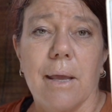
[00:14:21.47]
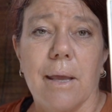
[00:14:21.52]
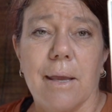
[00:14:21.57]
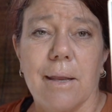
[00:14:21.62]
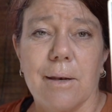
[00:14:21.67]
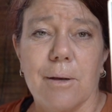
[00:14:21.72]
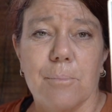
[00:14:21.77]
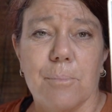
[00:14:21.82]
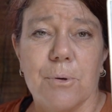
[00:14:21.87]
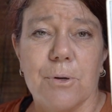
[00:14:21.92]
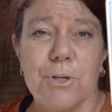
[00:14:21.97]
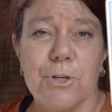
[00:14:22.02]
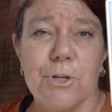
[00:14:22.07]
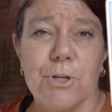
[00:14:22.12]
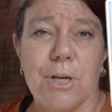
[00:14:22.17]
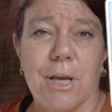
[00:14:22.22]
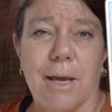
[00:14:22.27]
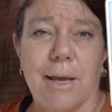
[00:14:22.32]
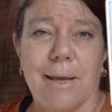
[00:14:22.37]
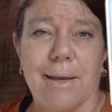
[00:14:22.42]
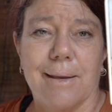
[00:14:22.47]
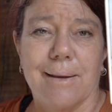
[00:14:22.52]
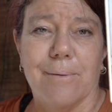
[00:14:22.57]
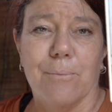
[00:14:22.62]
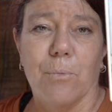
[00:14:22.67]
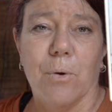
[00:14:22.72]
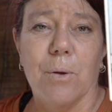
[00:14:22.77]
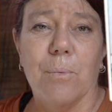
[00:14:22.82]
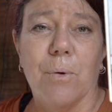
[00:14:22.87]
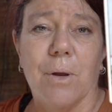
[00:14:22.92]
and appreciate
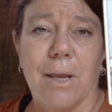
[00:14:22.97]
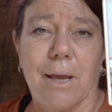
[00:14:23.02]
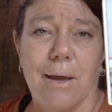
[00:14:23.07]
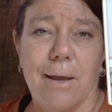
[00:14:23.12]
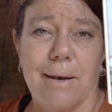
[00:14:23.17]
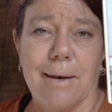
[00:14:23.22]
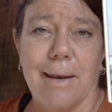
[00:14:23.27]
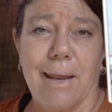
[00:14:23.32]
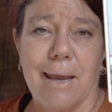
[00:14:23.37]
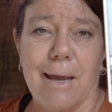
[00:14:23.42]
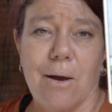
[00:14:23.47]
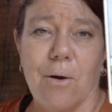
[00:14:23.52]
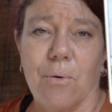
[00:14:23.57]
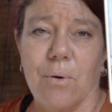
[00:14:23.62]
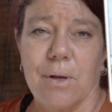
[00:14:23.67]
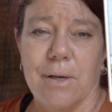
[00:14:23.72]
where we are now,